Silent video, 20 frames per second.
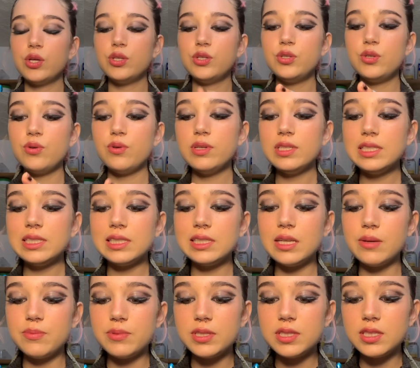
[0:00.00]
do a
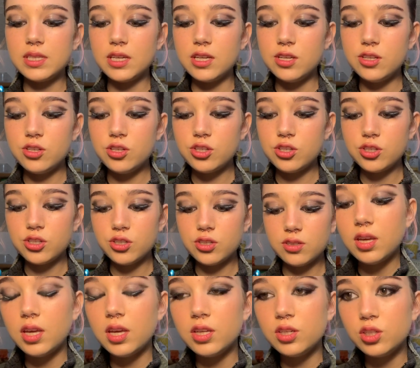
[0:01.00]
slip
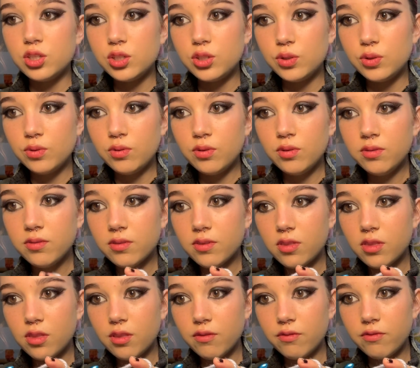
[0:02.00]
stitch into
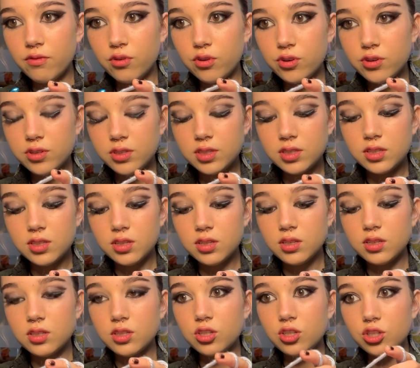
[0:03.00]
the first
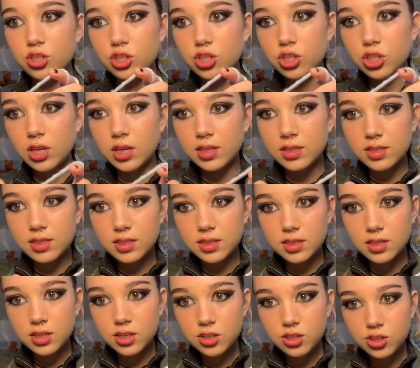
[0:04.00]
chain
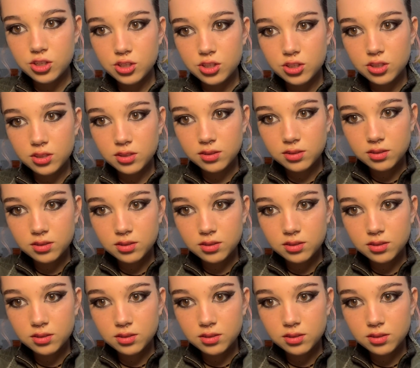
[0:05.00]
stitch.